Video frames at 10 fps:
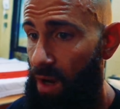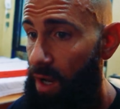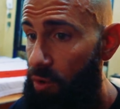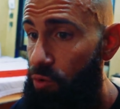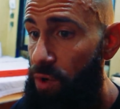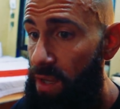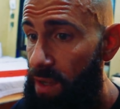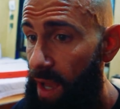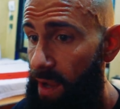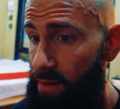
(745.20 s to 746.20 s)
I
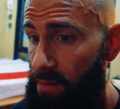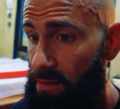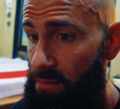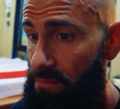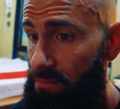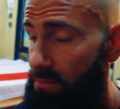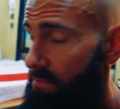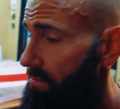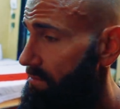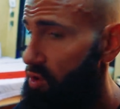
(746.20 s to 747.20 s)
regained
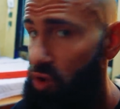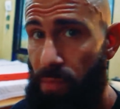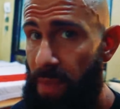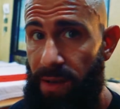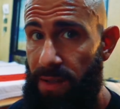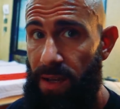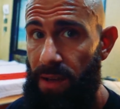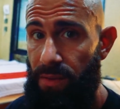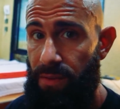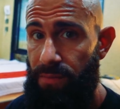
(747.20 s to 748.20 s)
tremendous
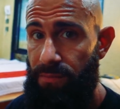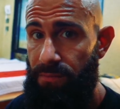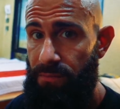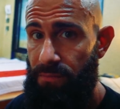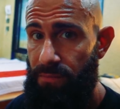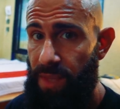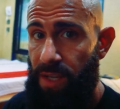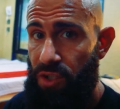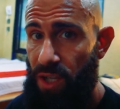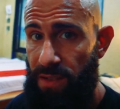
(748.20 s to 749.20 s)
health. That
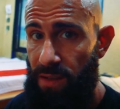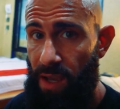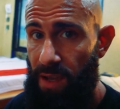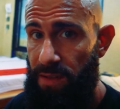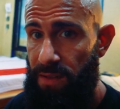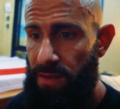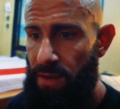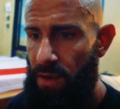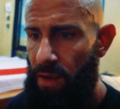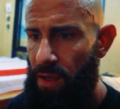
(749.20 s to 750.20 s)
is just the case.
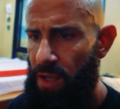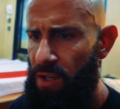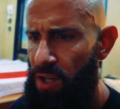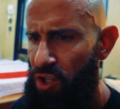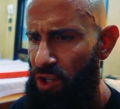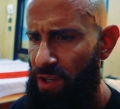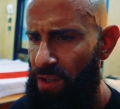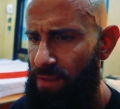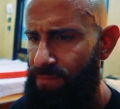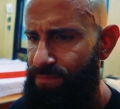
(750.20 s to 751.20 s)

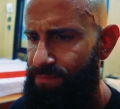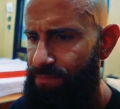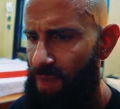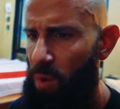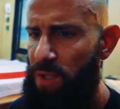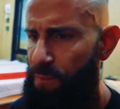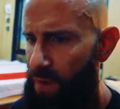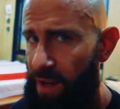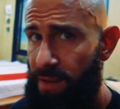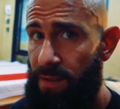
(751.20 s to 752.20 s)
Initially, I was
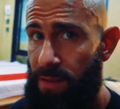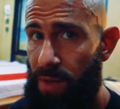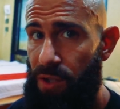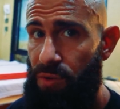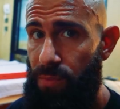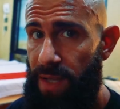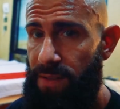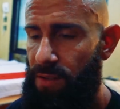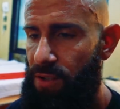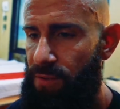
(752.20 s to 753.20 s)
fighting the mushroom
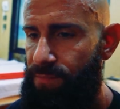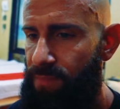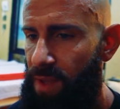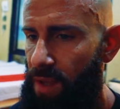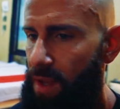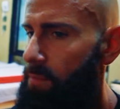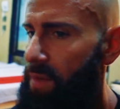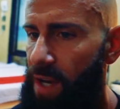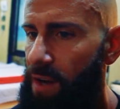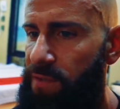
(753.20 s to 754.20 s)
message,
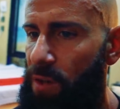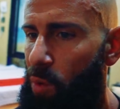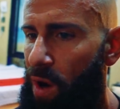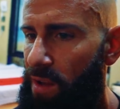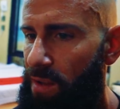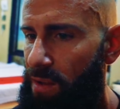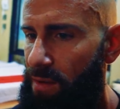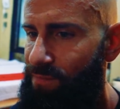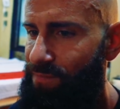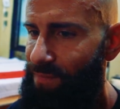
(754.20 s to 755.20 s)
but after a while,
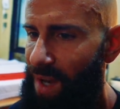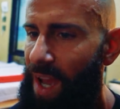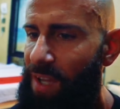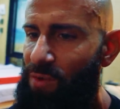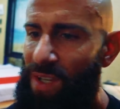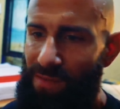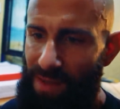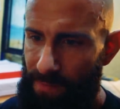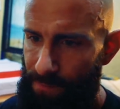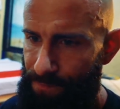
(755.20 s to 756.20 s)
I had to give
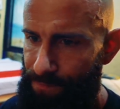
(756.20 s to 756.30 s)
in.